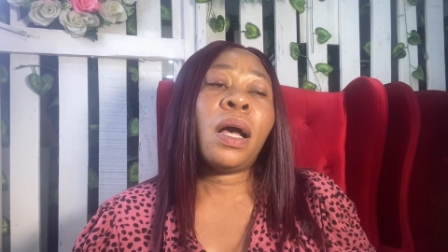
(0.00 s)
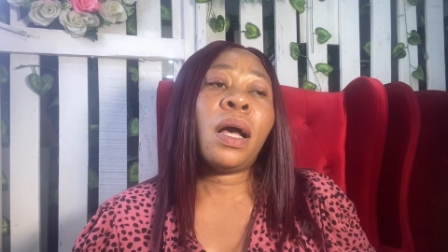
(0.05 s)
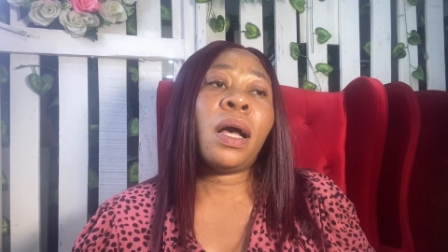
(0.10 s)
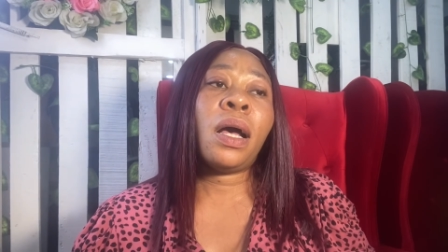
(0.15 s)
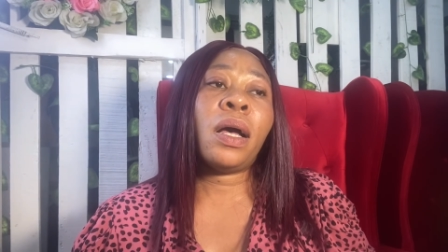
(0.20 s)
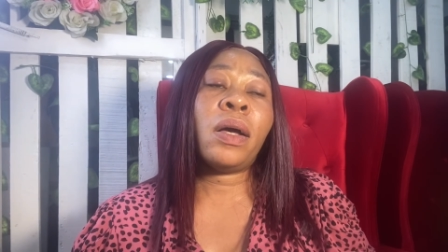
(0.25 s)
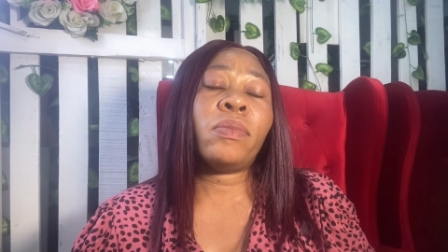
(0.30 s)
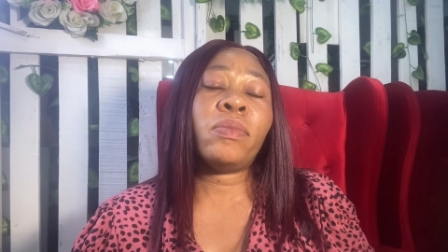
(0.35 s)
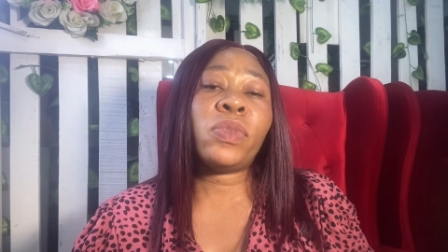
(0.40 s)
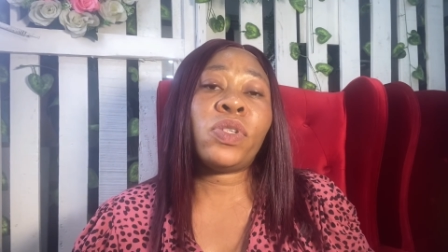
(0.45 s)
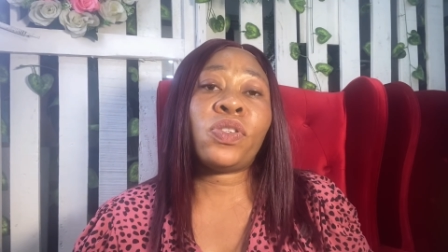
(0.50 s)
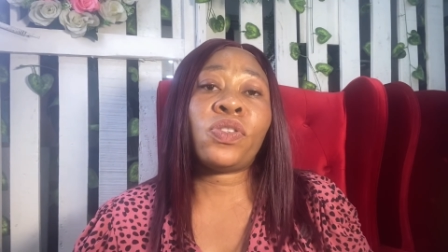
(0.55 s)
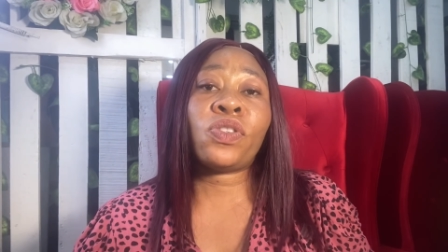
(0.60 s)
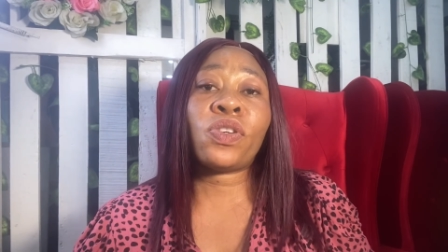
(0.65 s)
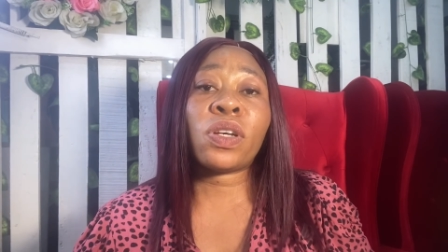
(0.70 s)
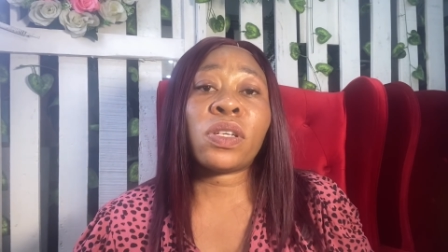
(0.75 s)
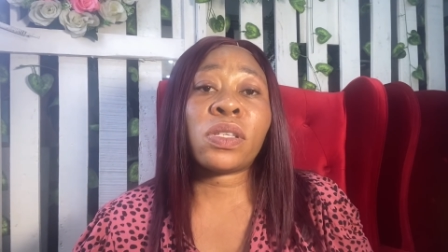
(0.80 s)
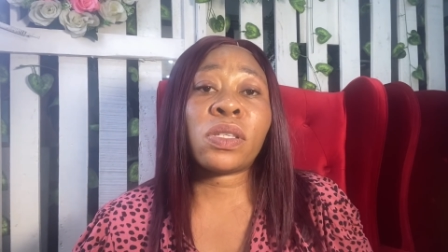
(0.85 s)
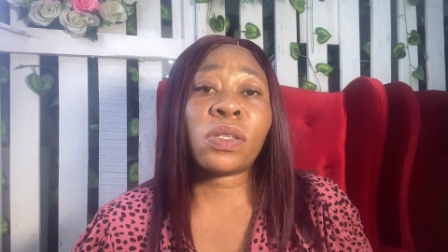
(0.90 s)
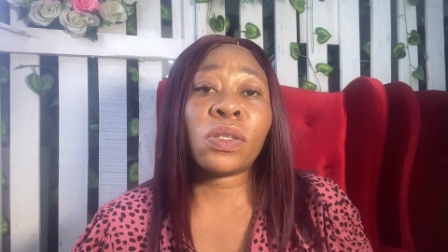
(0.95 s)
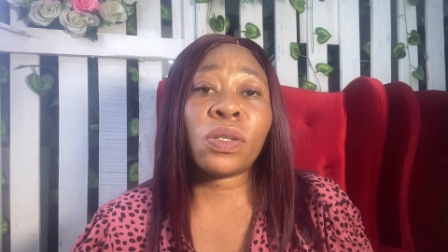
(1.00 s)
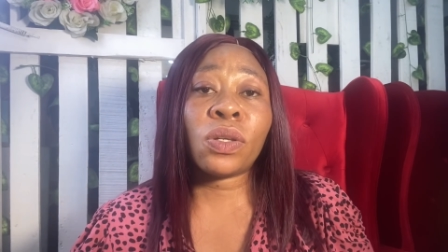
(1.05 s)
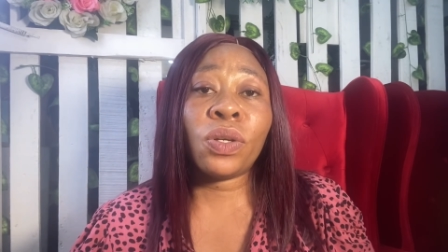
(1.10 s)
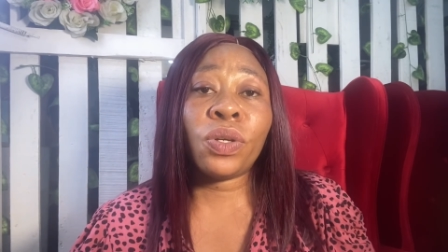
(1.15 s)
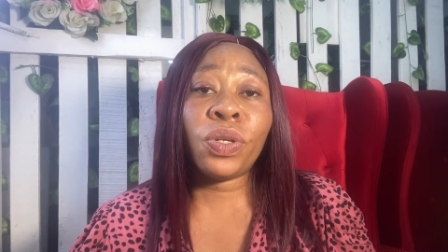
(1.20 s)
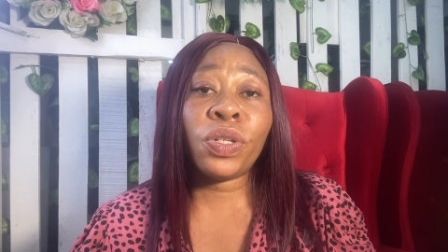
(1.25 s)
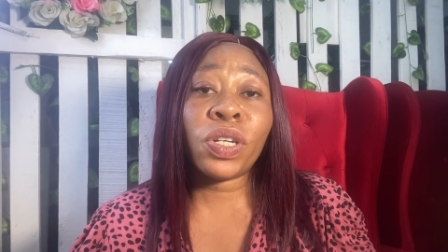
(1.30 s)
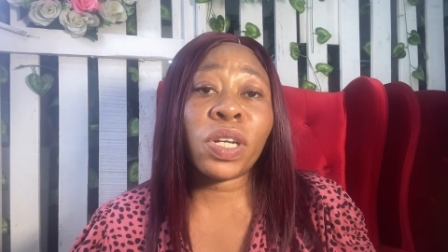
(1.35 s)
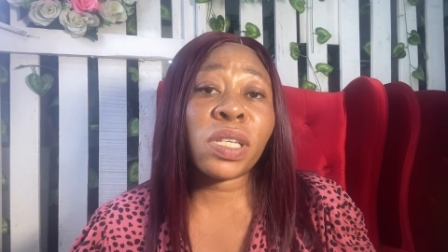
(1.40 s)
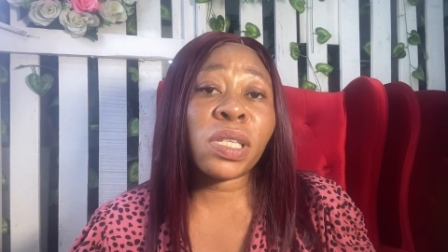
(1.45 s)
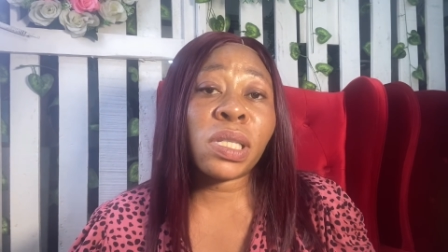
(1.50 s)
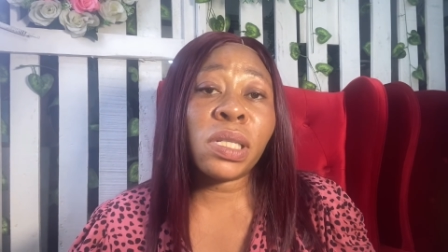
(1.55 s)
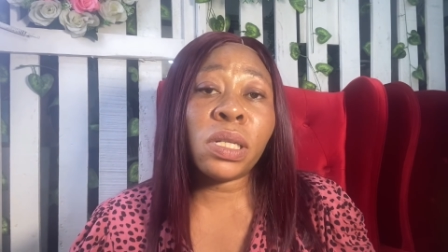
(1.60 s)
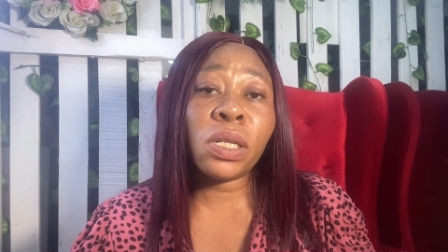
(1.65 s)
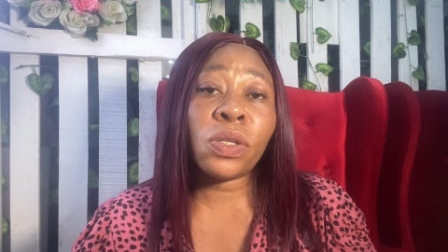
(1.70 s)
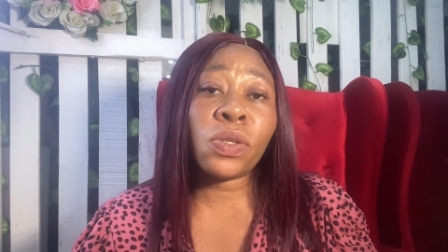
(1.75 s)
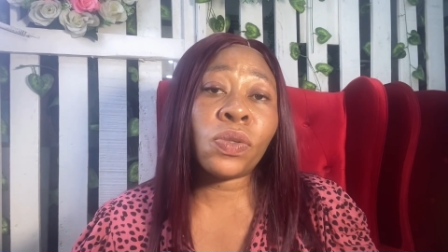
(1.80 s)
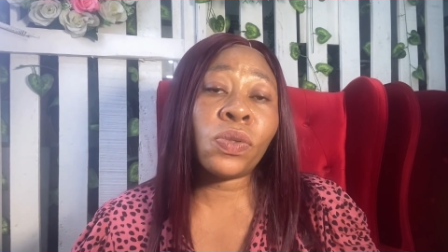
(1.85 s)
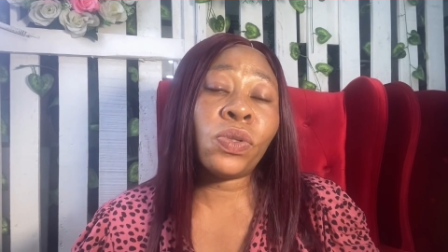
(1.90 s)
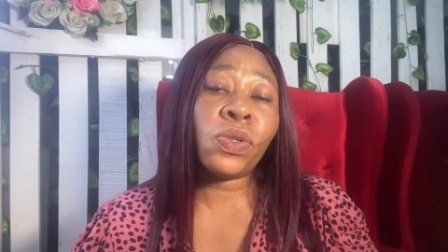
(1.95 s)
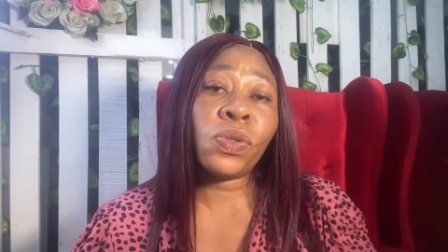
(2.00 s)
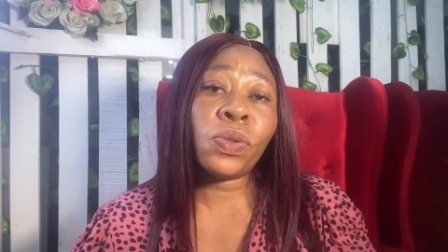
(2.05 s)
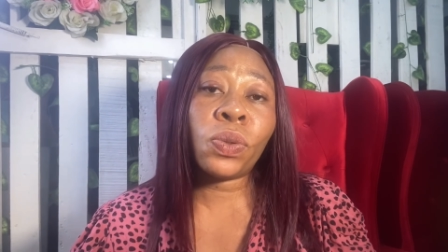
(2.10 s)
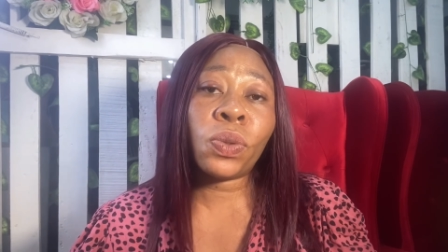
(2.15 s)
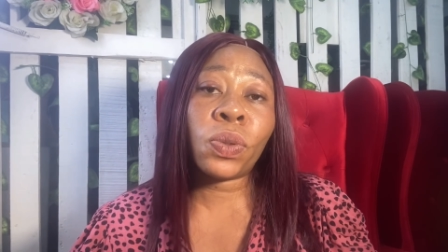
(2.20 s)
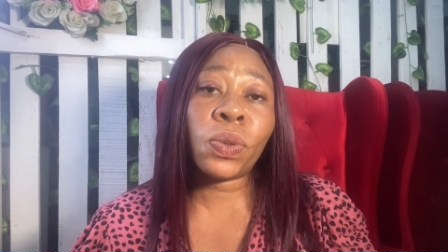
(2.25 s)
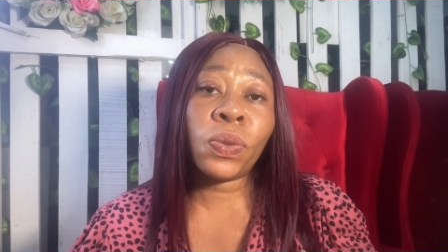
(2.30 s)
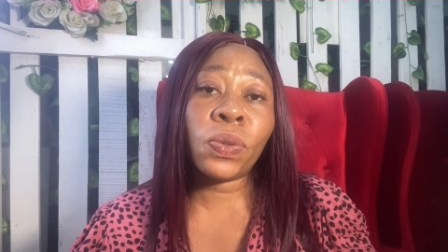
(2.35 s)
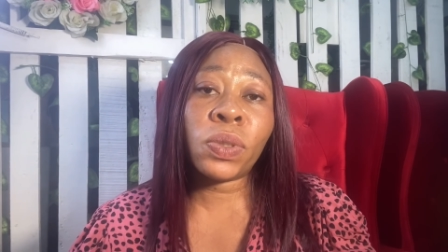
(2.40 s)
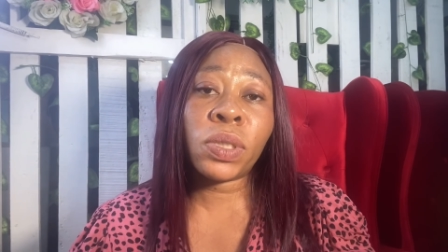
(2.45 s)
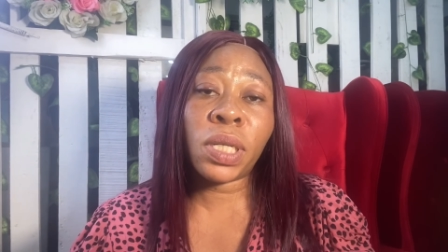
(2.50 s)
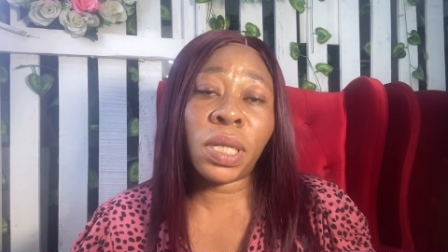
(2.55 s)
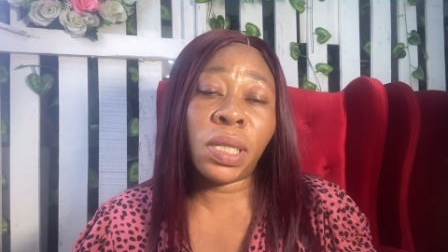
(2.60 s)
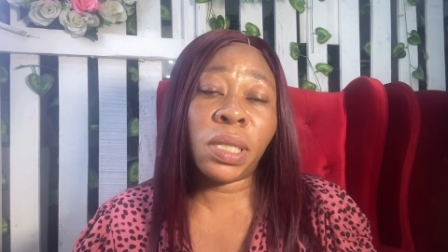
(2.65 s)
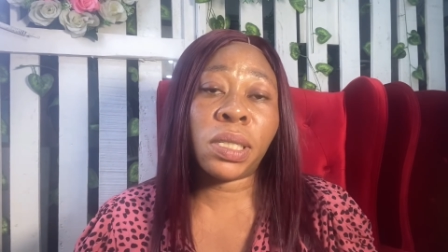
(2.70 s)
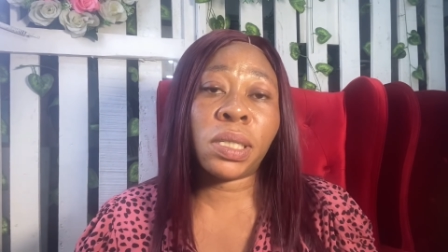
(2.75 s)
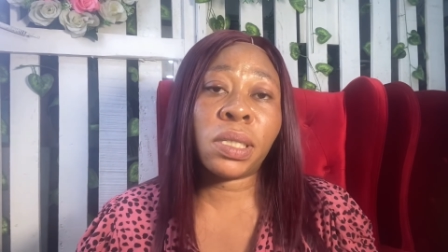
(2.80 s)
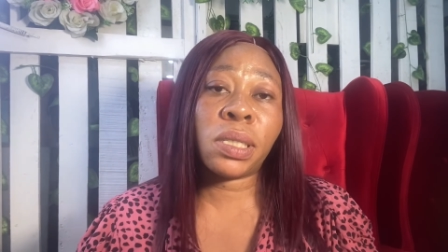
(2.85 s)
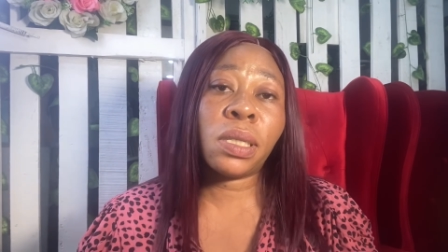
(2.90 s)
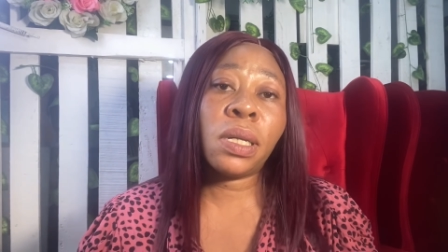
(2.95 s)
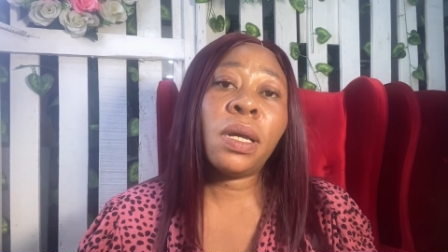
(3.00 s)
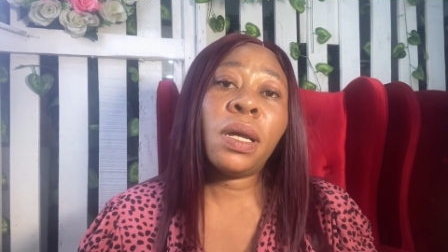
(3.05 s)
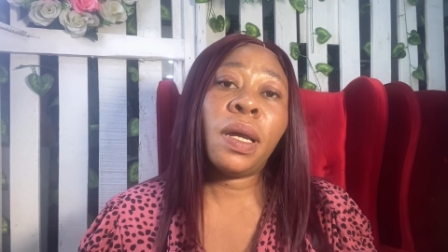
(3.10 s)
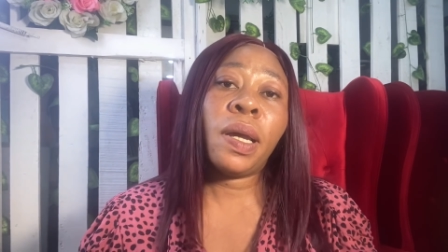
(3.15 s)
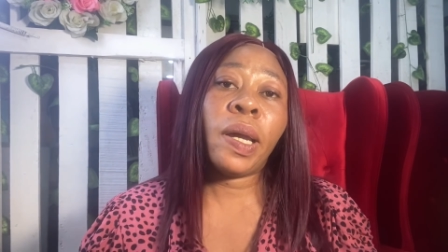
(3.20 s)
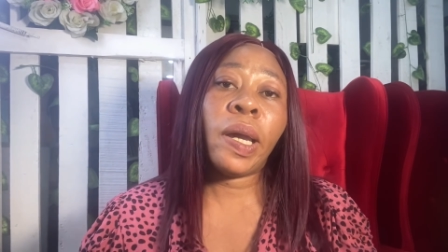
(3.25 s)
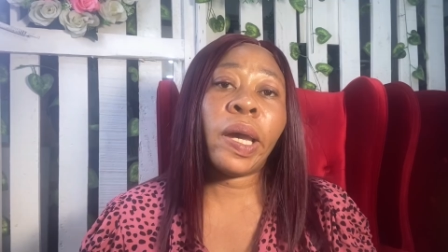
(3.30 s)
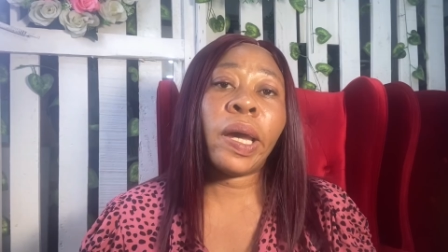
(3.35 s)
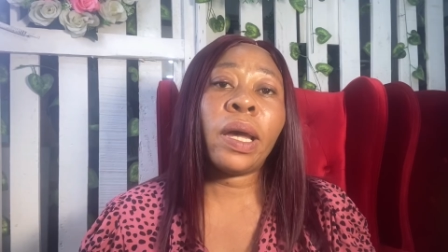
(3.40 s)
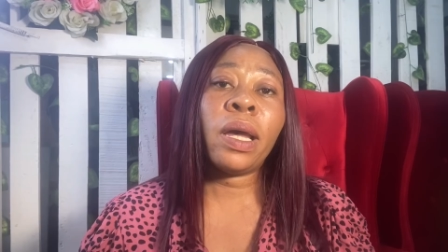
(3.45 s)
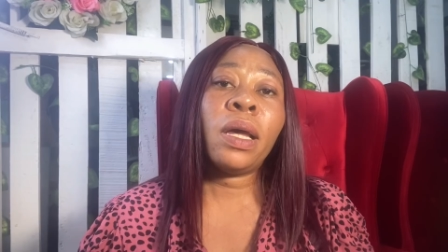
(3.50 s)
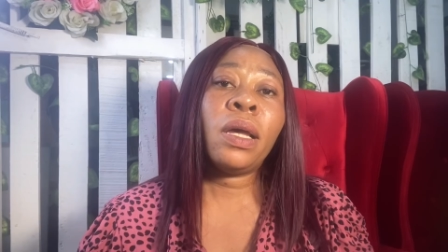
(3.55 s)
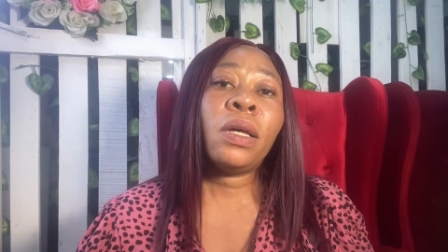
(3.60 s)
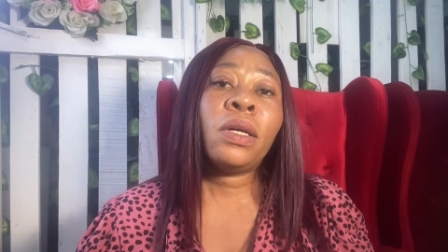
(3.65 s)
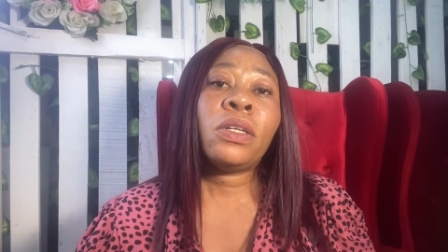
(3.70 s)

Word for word: um, it's just you just need to do two things yeah